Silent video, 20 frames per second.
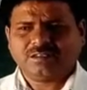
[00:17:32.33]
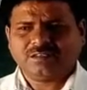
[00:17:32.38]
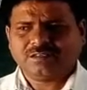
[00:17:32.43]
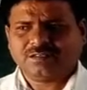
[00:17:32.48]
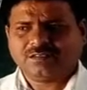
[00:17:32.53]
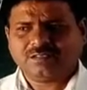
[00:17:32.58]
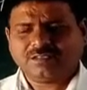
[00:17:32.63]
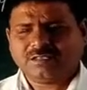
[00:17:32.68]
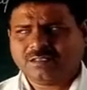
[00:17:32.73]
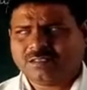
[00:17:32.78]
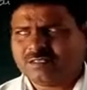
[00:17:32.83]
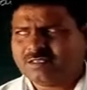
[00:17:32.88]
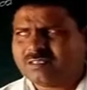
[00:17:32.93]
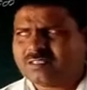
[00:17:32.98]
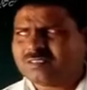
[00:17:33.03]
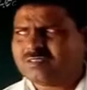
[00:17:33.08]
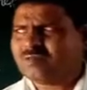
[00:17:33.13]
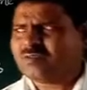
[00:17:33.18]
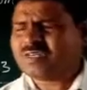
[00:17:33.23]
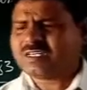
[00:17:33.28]
See, this
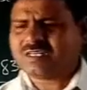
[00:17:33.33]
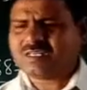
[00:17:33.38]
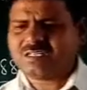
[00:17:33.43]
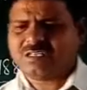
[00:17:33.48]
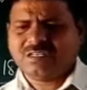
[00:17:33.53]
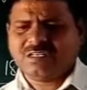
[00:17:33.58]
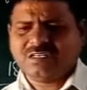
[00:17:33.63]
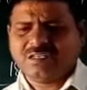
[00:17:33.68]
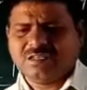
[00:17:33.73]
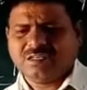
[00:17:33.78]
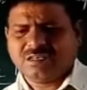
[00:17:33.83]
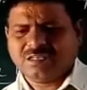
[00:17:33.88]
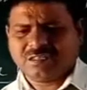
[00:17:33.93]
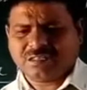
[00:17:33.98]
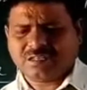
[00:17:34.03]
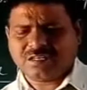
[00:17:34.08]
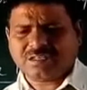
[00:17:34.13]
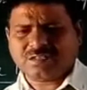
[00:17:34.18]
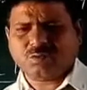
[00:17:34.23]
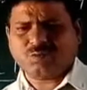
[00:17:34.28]
is what
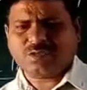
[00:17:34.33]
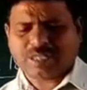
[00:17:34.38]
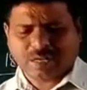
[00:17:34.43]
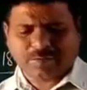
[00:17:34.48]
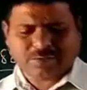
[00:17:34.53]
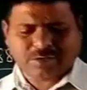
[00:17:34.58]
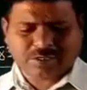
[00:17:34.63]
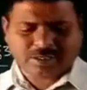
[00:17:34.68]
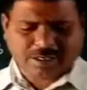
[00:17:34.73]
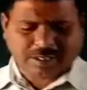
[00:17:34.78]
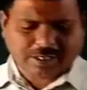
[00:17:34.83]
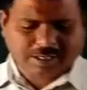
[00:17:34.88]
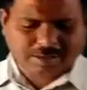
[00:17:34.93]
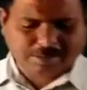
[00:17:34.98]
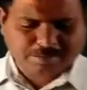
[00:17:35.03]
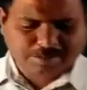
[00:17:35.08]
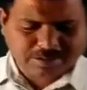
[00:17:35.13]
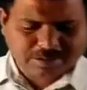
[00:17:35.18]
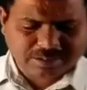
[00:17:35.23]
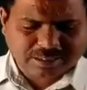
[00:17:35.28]
things we never agree
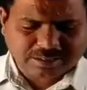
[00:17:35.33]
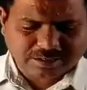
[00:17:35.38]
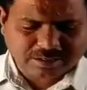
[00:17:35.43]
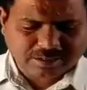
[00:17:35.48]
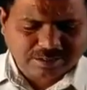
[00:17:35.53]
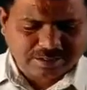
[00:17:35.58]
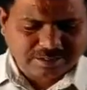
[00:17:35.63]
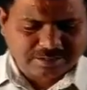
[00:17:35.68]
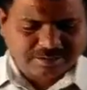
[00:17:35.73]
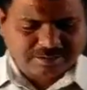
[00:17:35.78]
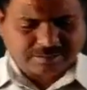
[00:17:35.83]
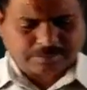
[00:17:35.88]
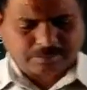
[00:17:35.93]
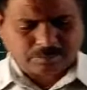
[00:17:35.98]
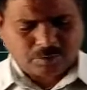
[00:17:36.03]
for certain things.